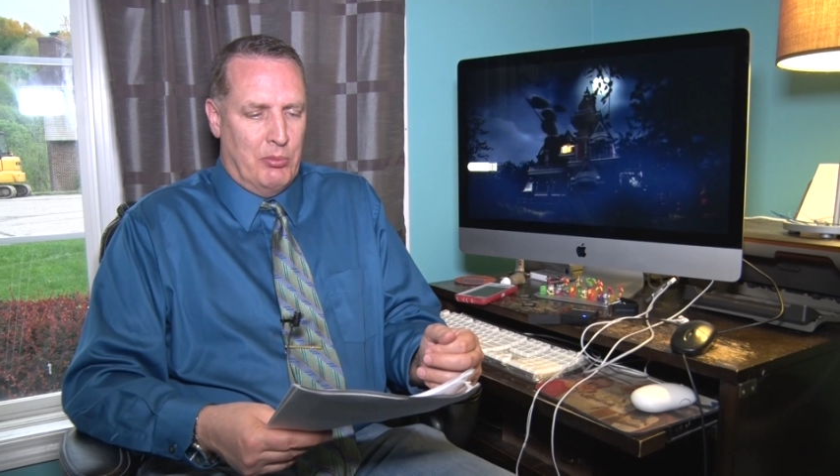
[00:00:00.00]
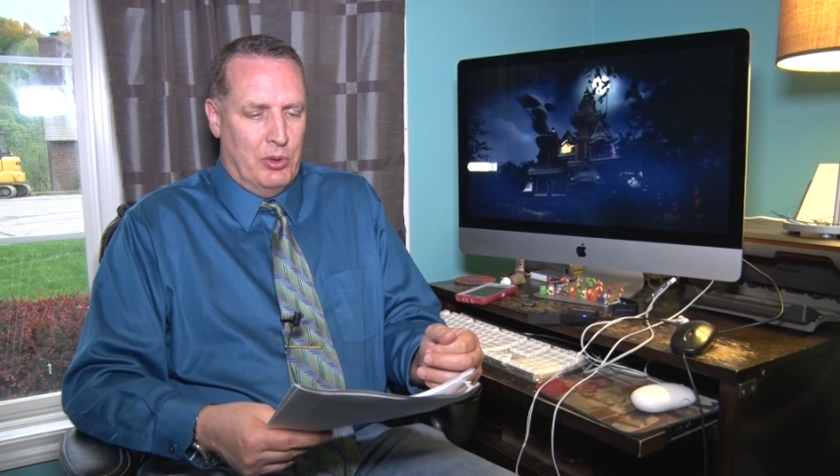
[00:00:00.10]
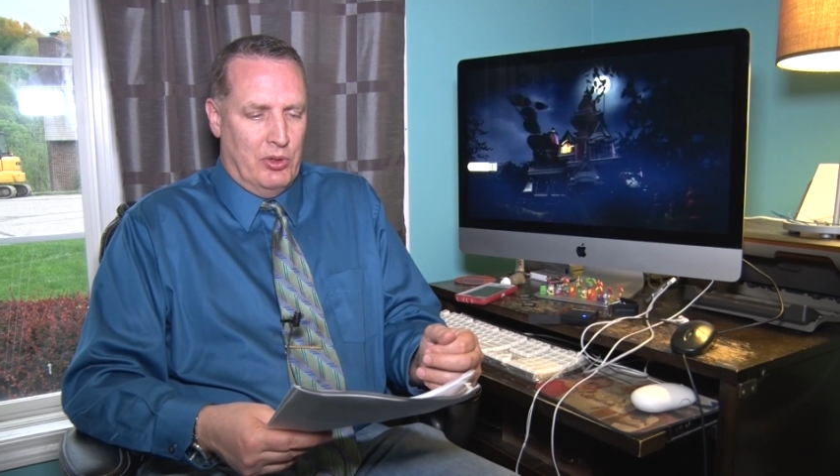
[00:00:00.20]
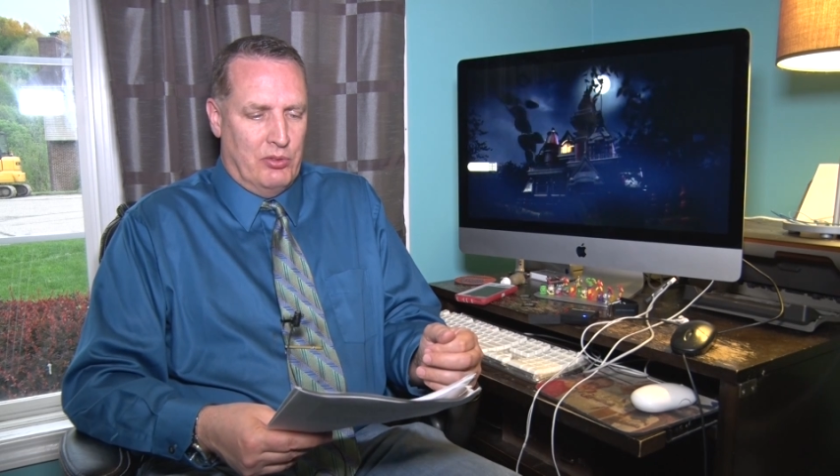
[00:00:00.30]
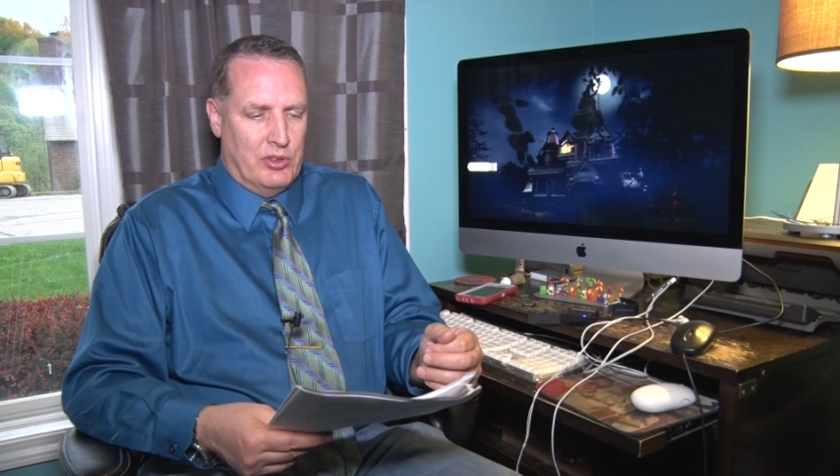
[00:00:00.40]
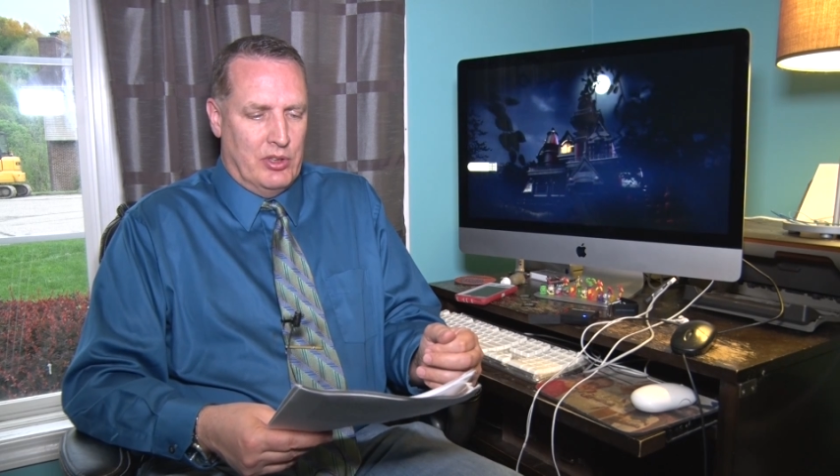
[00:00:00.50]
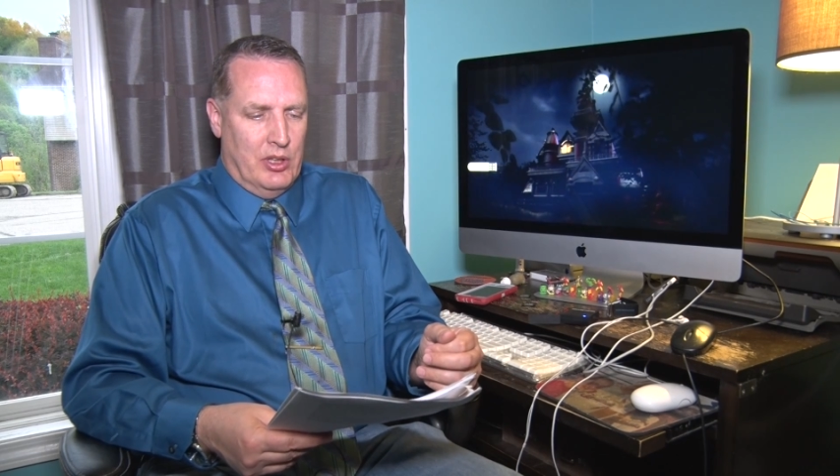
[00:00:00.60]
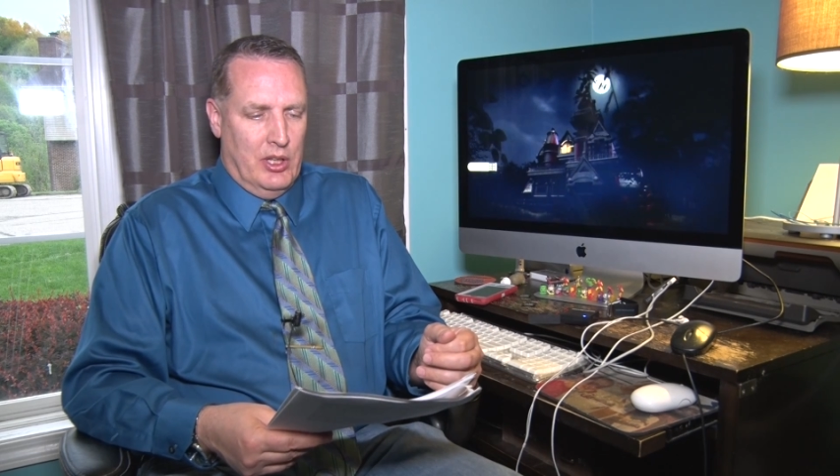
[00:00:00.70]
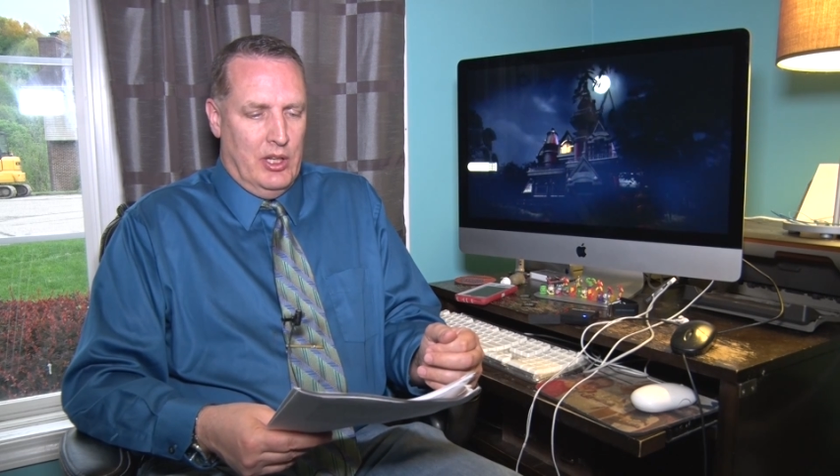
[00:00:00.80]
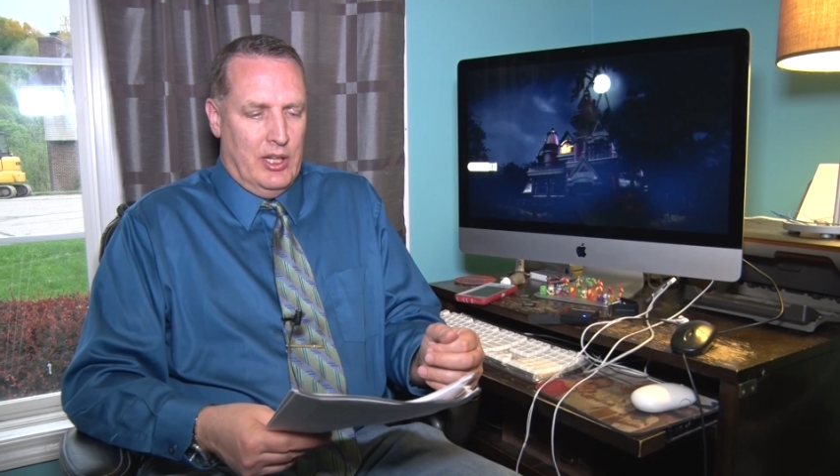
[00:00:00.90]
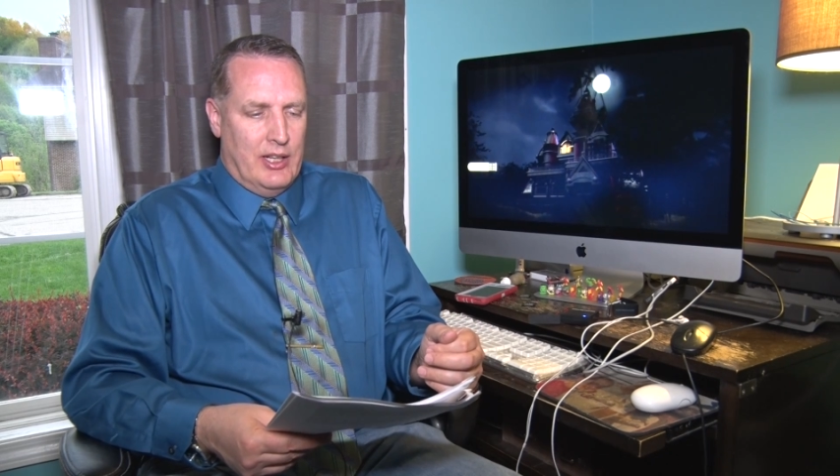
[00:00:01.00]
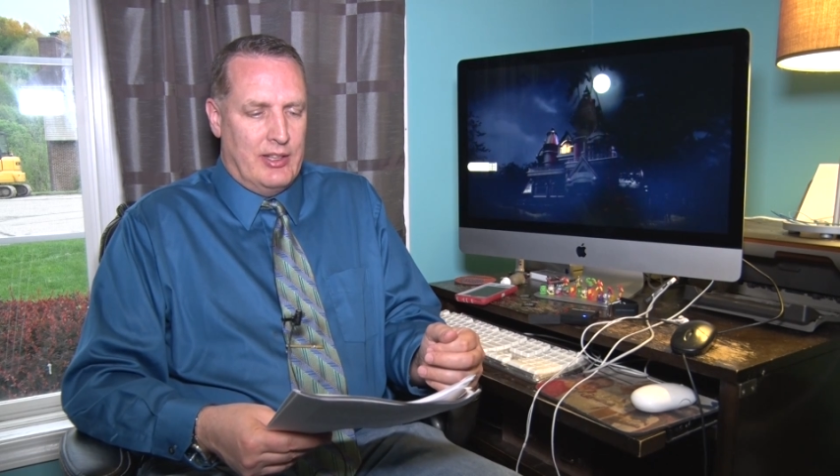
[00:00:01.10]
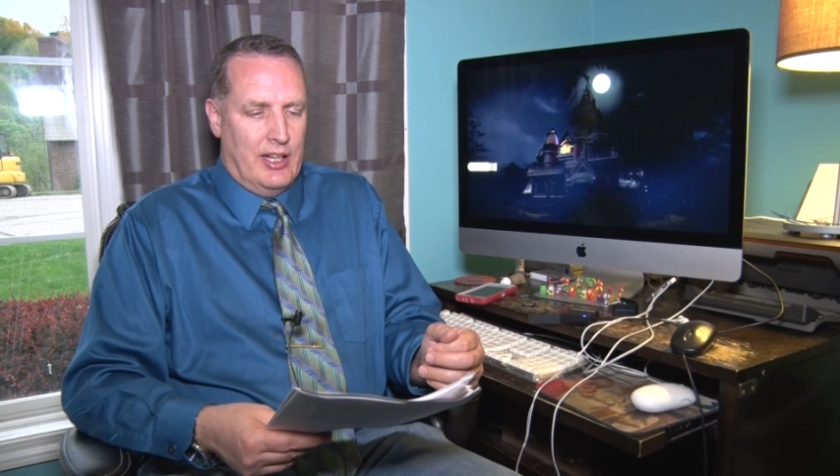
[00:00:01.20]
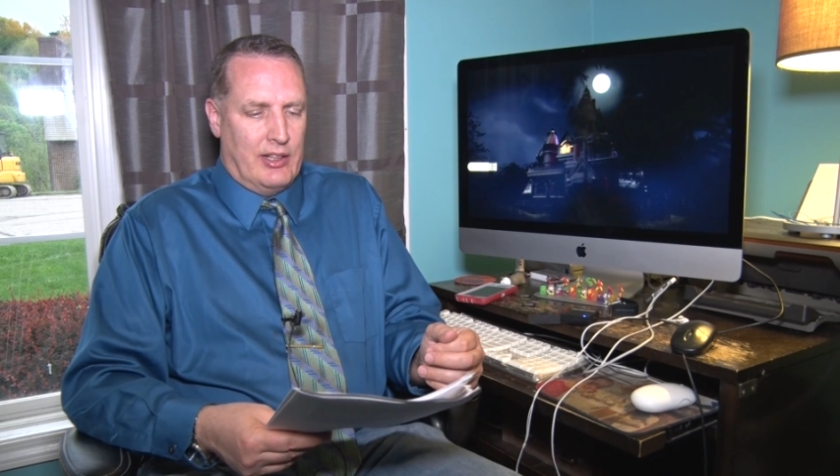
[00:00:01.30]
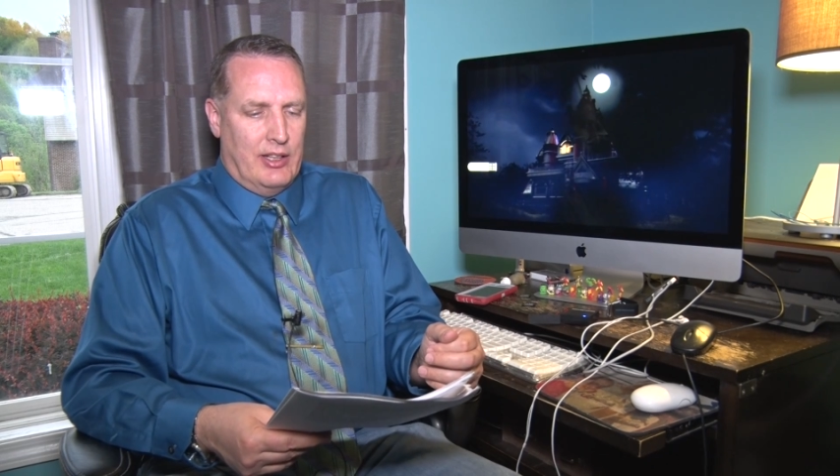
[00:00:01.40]
moves and
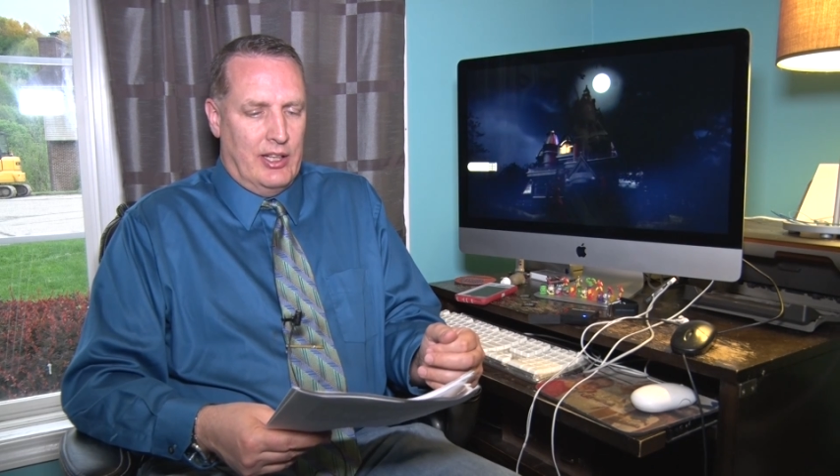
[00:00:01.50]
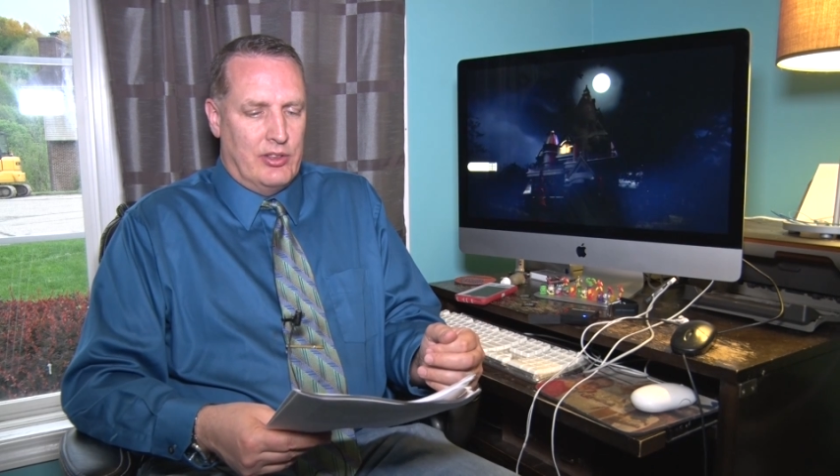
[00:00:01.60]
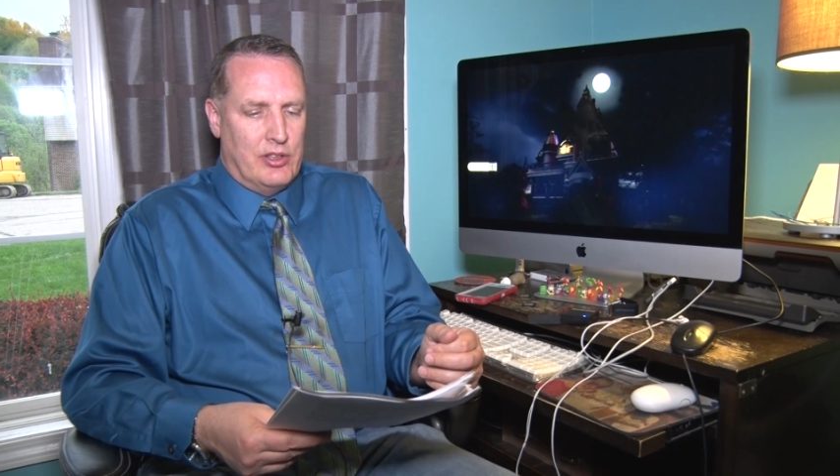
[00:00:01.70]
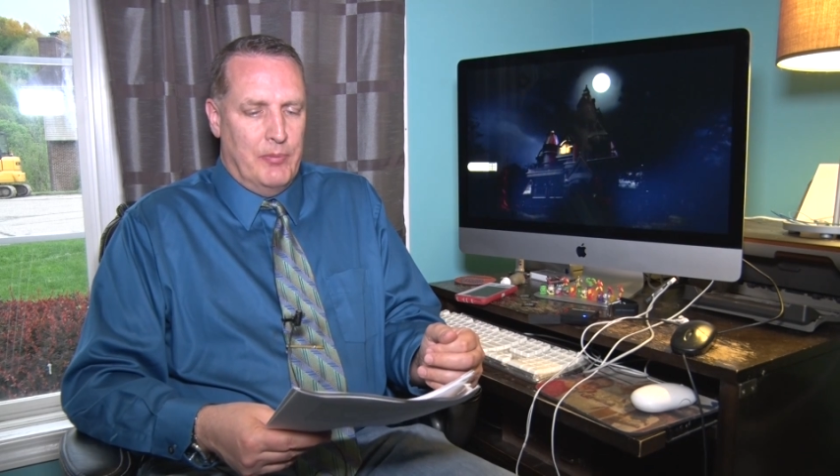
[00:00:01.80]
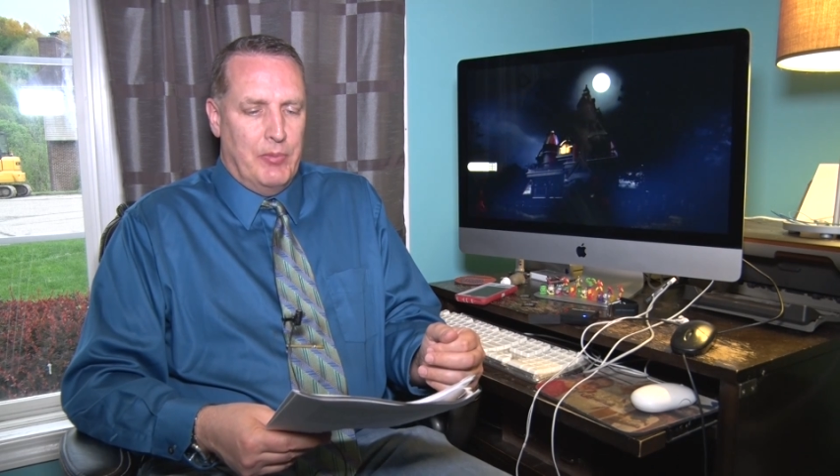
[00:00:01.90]
techniques.